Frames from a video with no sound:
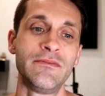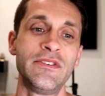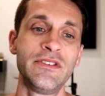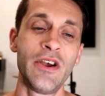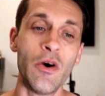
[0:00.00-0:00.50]

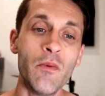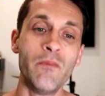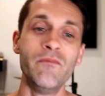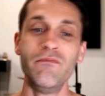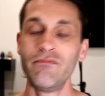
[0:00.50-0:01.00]

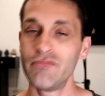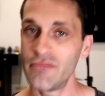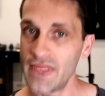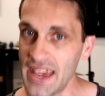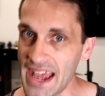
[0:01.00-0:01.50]
So
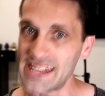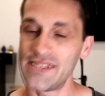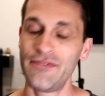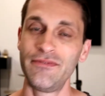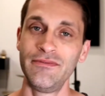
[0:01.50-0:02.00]
as
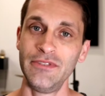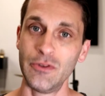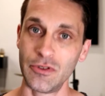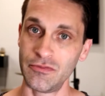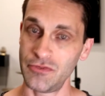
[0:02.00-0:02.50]
if
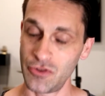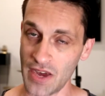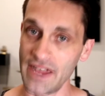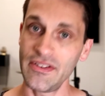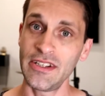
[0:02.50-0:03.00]
you're
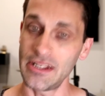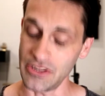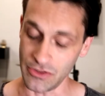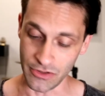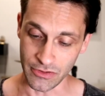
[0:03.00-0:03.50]
driving
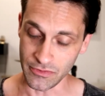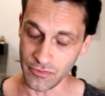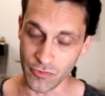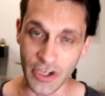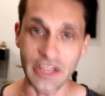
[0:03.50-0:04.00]
and you're
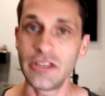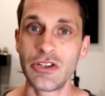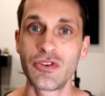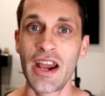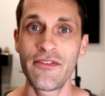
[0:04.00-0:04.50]
running
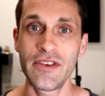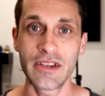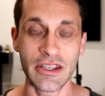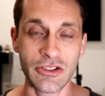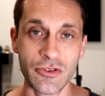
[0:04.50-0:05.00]
into
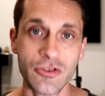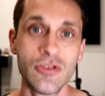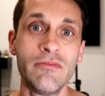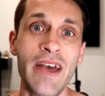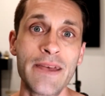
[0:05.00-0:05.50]
traffic and your
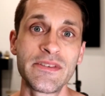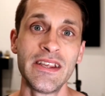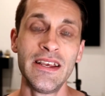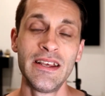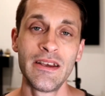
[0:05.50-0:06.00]
Google Maps
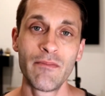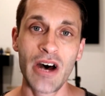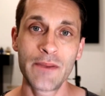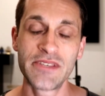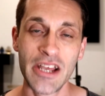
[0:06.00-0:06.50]

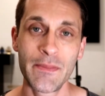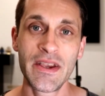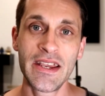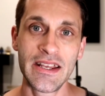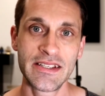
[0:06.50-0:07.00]
pops up
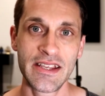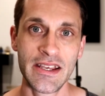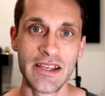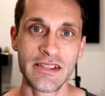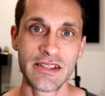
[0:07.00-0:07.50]
and
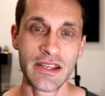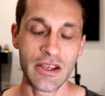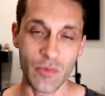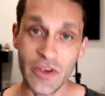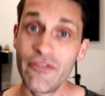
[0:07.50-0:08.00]
says,
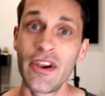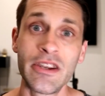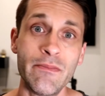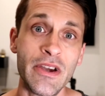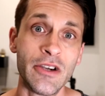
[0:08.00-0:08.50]
we
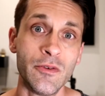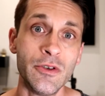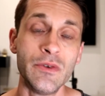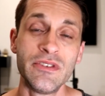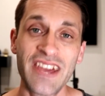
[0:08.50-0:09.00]
found a better
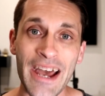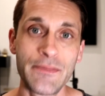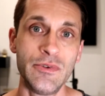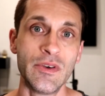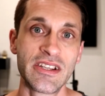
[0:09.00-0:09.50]
route,
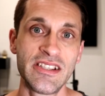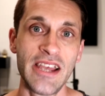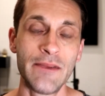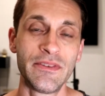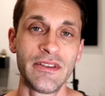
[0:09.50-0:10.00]
tap to
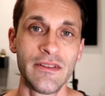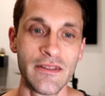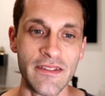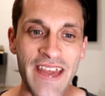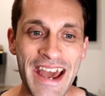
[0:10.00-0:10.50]
accept.
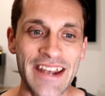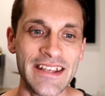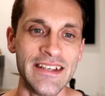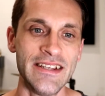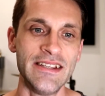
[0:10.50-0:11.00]
That
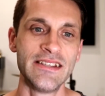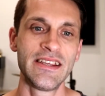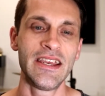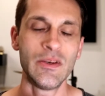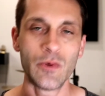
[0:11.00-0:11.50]

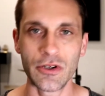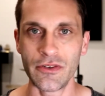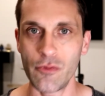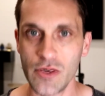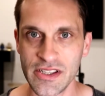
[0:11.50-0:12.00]
is a word
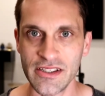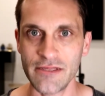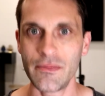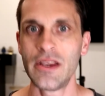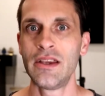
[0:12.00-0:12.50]
of
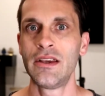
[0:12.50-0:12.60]
wisdom.